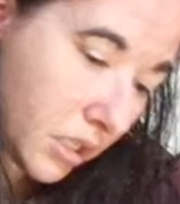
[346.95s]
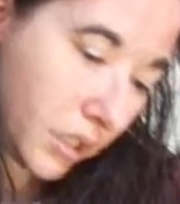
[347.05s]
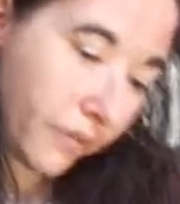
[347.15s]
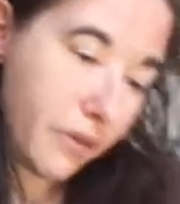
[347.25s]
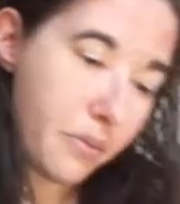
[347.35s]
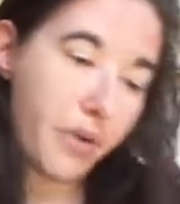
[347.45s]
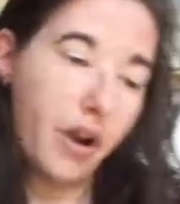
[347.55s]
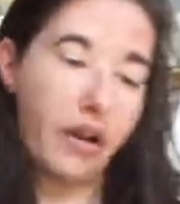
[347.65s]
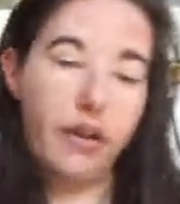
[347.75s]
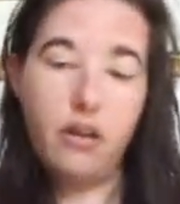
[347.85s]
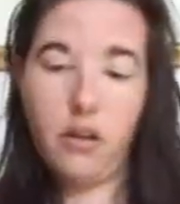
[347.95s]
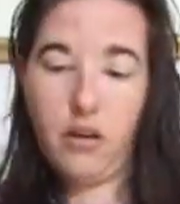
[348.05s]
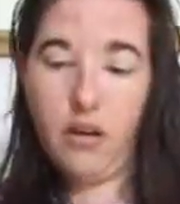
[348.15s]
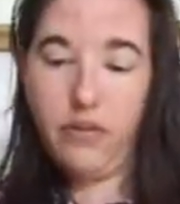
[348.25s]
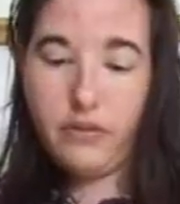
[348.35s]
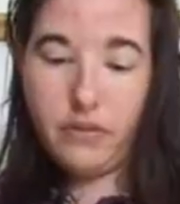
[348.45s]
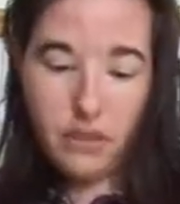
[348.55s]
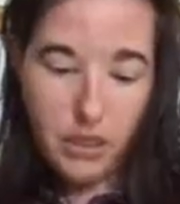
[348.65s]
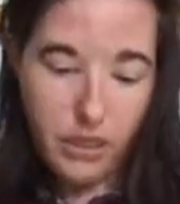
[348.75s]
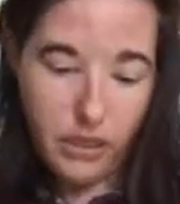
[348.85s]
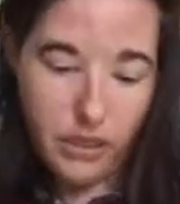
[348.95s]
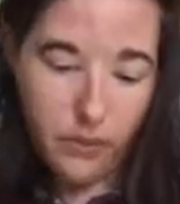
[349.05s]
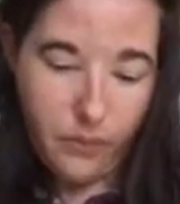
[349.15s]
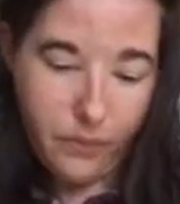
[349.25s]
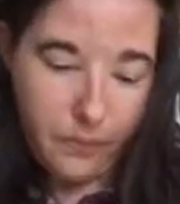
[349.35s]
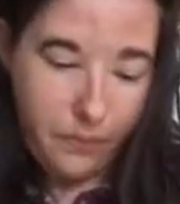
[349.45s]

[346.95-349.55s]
a different brand of knitting needle,